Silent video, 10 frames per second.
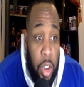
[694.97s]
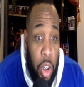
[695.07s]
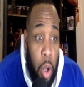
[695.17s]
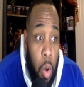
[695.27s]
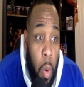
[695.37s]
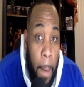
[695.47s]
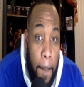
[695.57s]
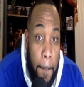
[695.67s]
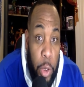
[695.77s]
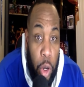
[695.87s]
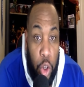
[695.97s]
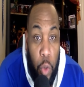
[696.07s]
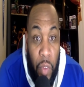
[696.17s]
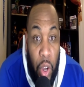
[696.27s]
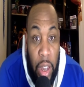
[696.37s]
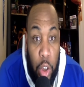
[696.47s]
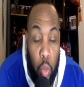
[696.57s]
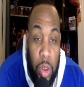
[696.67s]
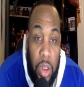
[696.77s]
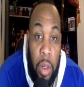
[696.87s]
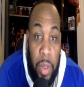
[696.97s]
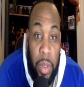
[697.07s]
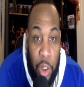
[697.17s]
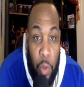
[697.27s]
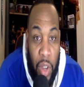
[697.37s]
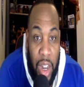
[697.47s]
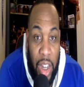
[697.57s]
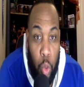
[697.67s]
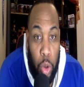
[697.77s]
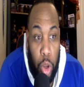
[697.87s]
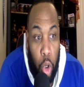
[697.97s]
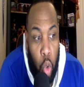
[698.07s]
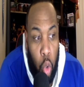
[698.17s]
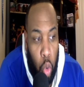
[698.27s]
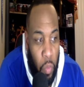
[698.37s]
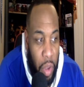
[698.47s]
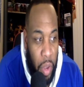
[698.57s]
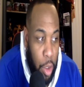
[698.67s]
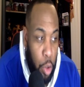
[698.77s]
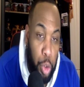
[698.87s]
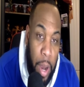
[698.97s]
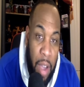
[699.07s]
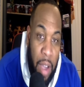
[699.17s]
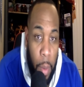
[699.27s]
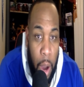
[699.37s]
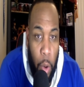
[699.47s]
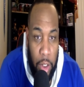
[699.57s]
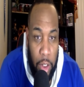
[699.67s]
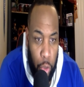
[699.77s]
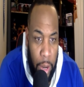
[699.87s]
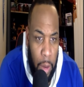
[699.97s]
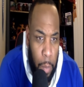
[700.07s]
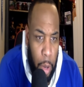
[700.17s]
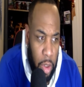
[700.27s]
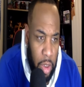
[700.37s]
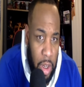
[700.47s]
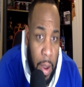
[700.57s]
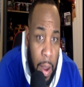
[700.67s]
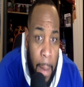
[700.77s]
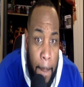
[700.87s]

So you know, you felt like you was something, like you felt like you was cool, you felt like you traveled by watching Dragon Ball Z,